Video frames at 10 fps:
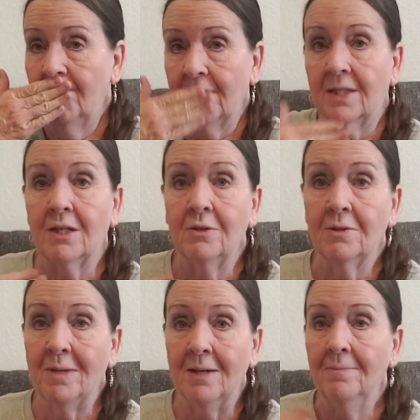
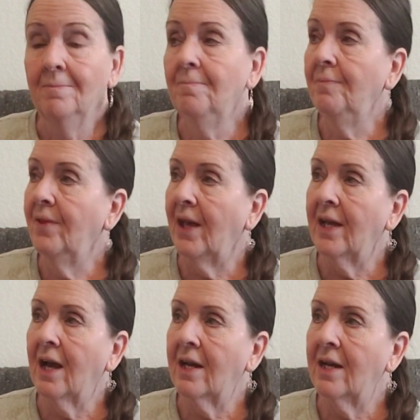Excuse me. I
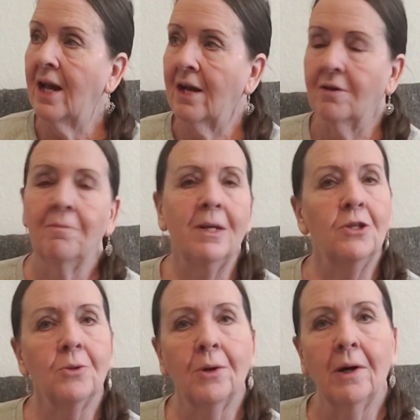got it out of my
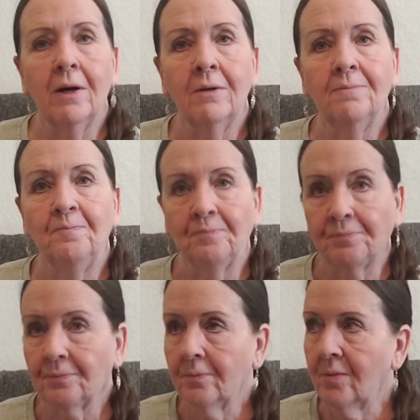drawer.
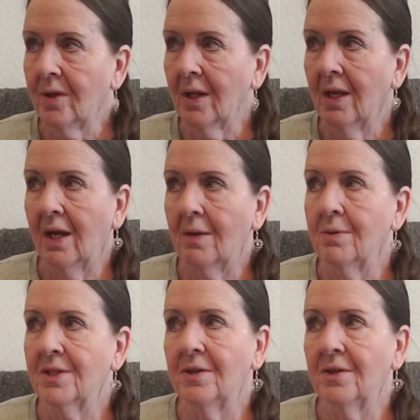I was